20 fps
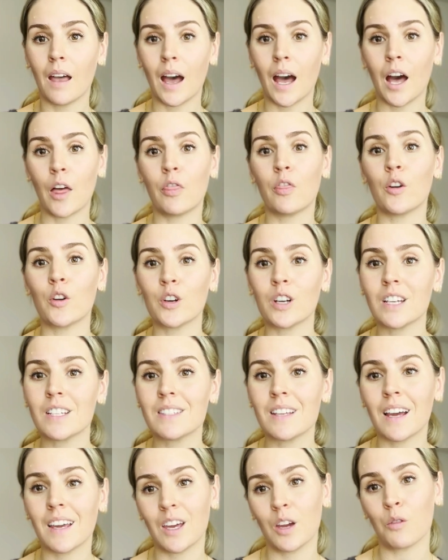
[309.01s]
a
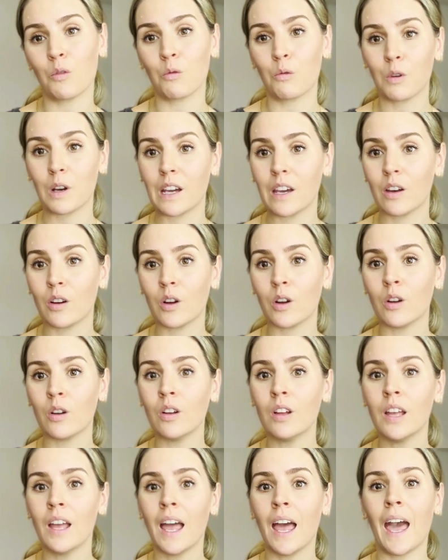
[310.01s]
30-second
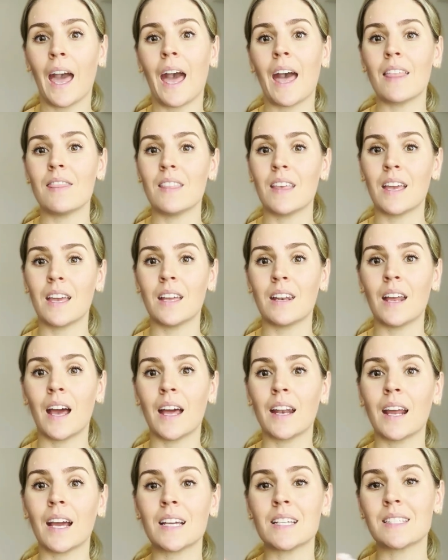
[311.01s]
reel and then
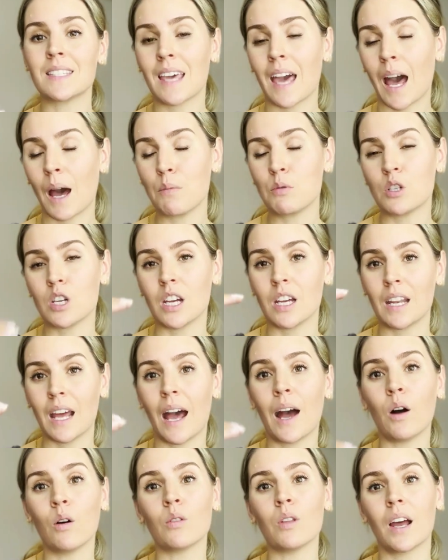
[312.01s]
a nice caption
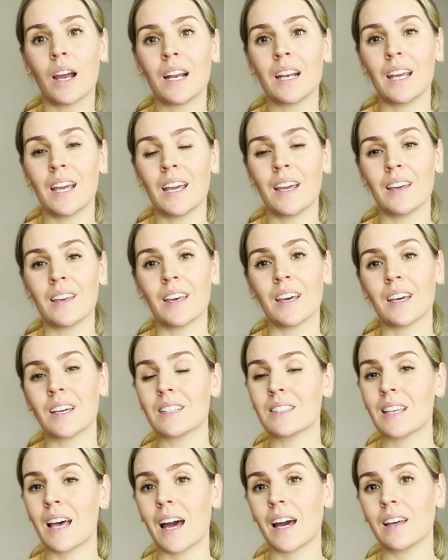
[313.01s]
outlining
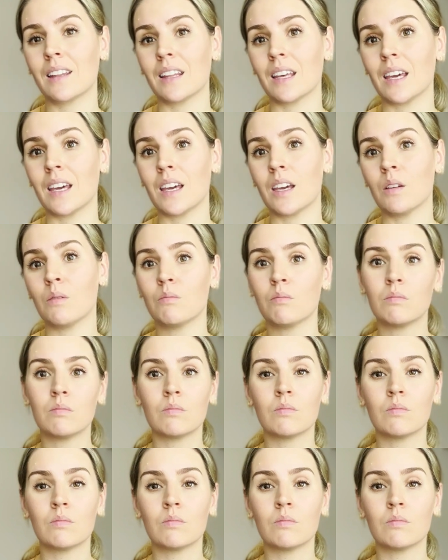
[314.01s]
exactly